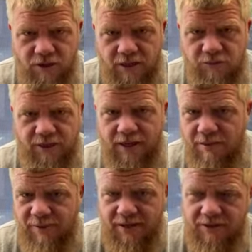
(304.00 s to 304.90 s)
you guys when I
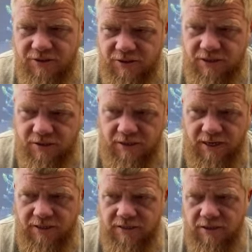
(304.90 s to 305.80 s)
got back here to Cincinnati